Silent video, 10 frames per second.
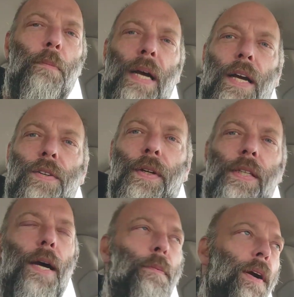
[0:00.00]
Welcome back,
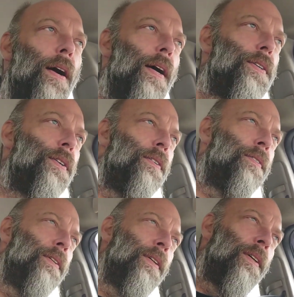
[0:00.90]
Treetop Garage.
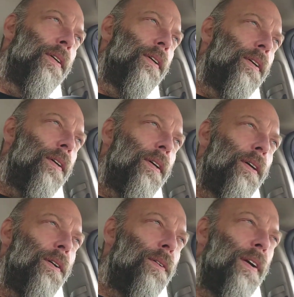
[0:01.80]

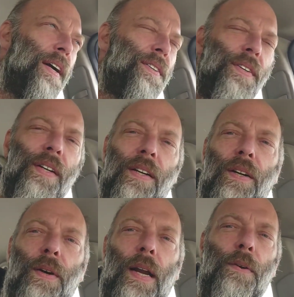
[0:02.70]
We're actually
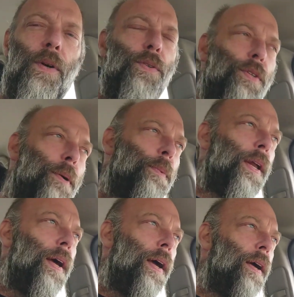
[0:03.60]
going on a road trip
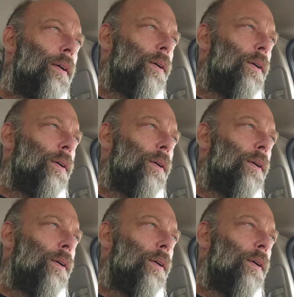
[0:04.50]
today.